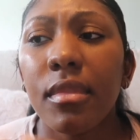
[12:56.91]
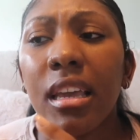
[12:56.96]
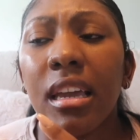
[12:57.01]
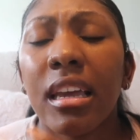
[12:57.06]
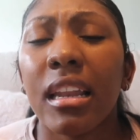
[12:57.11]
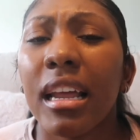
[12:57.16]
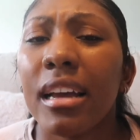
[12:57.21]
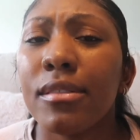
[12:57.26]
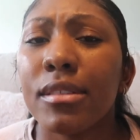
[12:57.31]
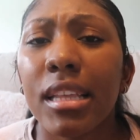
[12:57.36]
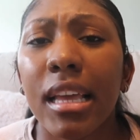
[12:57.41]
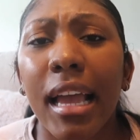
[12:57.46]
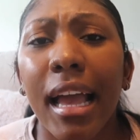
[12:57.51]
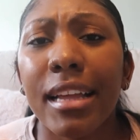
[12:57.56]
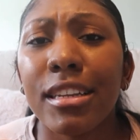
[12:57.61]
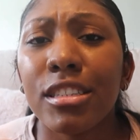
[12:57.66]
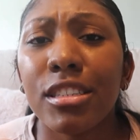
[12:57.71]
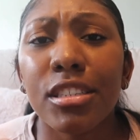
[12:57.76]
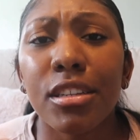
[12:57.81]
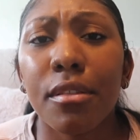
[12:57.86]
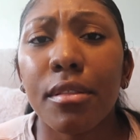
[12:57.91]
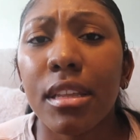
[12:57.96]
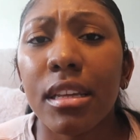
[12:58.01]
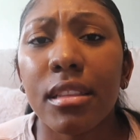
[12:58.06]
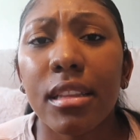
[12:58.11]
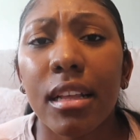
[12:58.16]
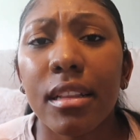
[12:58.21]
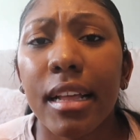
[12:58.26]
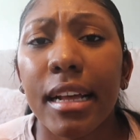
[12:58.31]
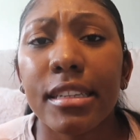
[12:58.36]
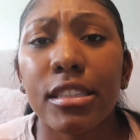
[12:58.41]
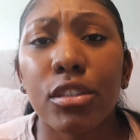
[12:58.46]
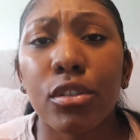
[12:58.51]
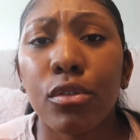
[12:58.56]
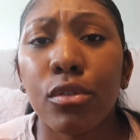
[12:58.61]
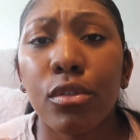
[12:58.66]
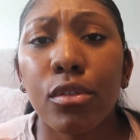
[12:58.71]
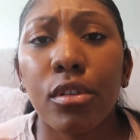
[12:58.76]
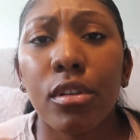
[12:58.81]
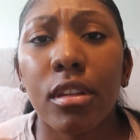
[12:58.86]
And I was like, I just don't think that that's
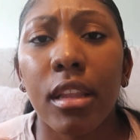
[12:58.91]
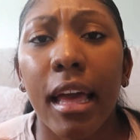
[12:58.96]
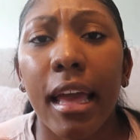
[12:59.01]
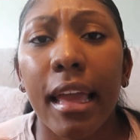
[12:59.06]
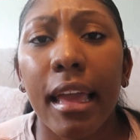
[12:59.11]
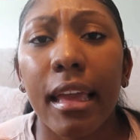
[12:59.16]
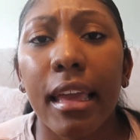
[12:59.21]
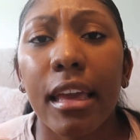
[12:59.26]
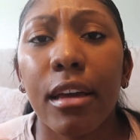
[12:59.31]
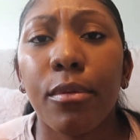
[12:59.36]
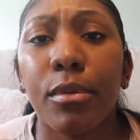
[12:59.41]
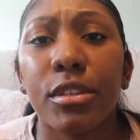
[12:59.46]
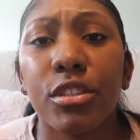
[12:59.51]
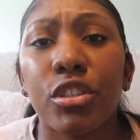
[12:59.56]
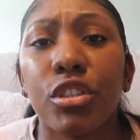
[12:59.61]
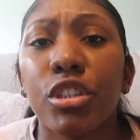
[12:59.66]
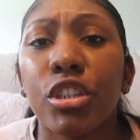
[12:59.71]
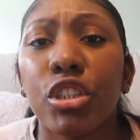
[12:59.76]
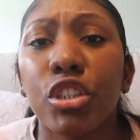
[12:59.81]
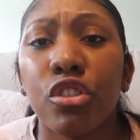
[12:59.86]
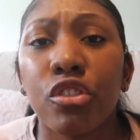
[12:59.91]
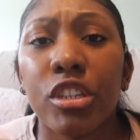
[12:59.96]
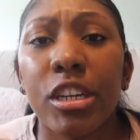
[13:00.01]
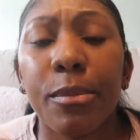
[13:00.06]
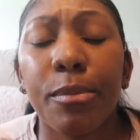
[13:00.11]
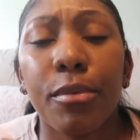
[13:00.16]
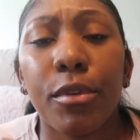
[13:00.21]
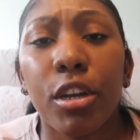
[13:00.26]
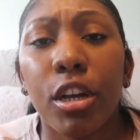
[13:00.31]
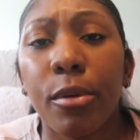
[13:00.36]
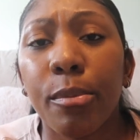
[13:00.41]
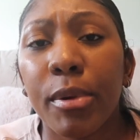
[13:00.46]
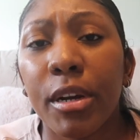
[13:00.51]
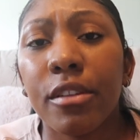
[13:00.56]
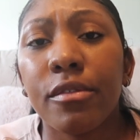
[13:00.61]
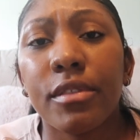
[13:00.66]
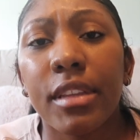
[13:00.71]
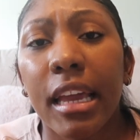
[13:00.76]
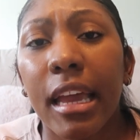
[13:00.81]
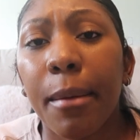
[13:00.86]
cool. Like, it was your trip, your
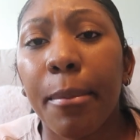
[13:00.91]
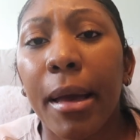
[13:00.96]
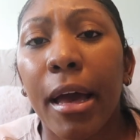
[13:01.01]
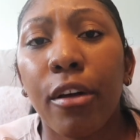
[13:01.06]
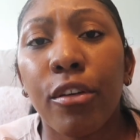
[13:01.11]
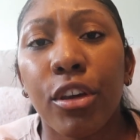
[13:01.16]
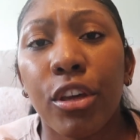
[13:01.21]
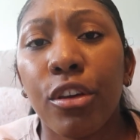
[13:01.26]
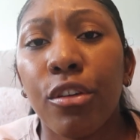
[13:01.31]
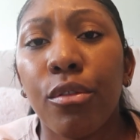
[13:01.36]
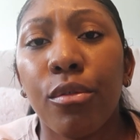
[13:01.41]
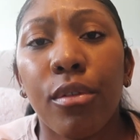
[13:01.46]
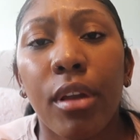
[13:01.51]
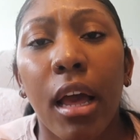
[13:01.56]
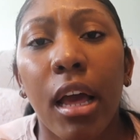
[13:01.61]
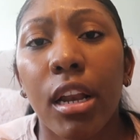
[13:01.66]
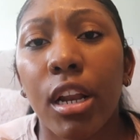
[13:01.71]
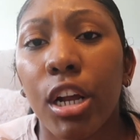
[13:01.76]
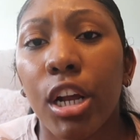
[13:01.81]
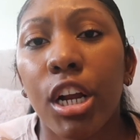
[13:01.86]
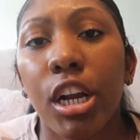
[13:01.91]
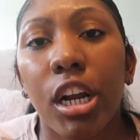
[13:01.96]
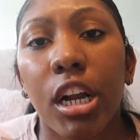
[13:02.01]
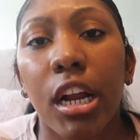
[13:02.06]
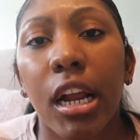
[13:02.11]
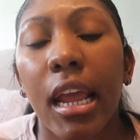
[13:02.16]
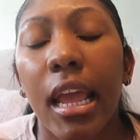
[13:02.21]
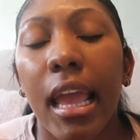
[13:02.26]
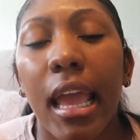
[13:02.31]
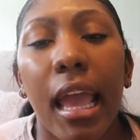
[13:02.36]
birthday, about you, not her.